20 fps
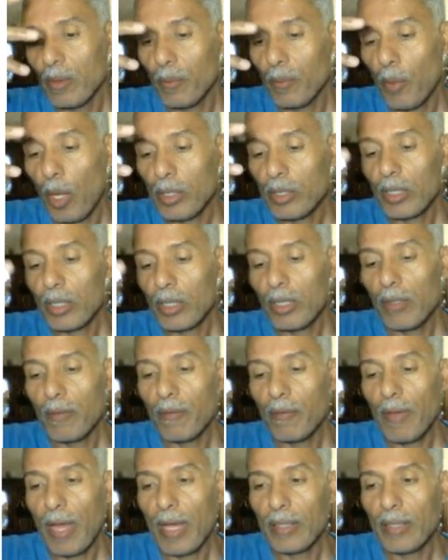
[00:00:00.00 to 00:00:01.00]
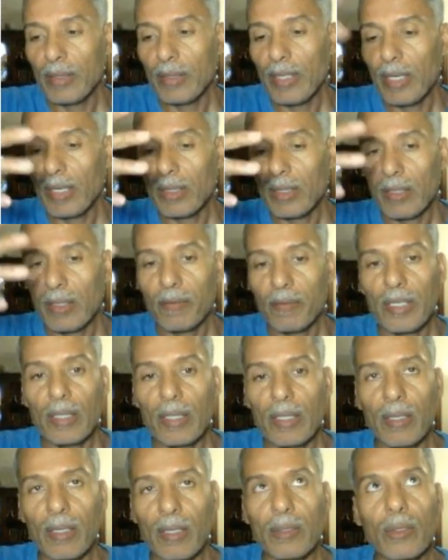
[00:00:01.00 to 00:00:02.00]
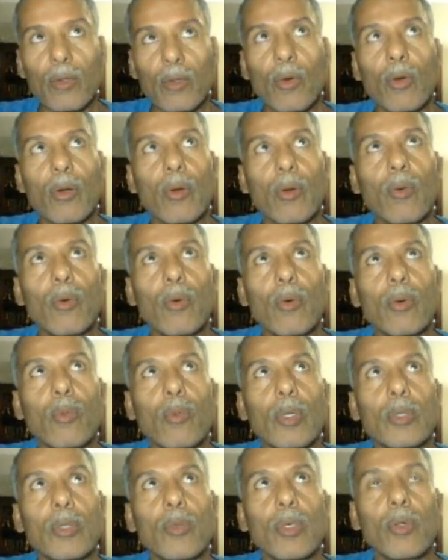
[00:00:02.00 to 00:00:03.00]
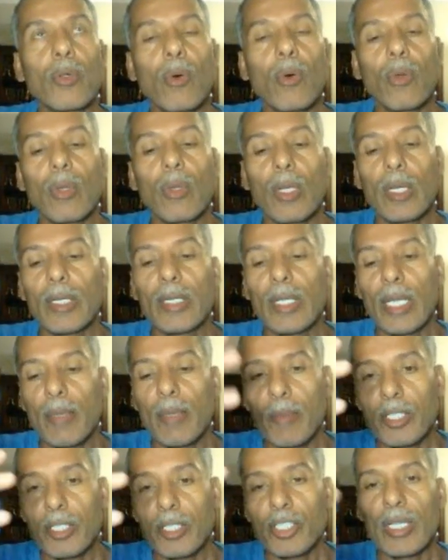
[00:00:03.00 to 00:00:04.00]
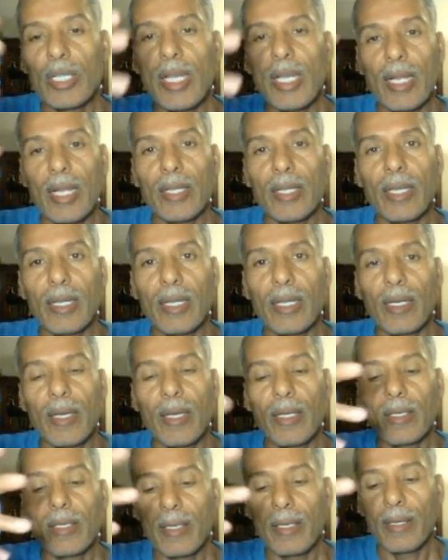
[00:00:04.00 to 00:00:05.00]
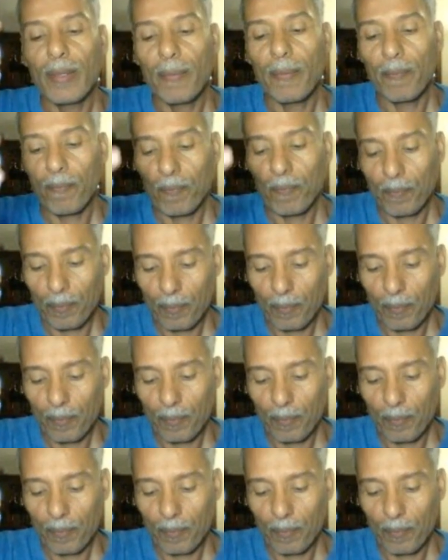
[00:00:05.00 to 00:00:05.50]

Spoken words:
positive and negative signals, or what we call inhibition and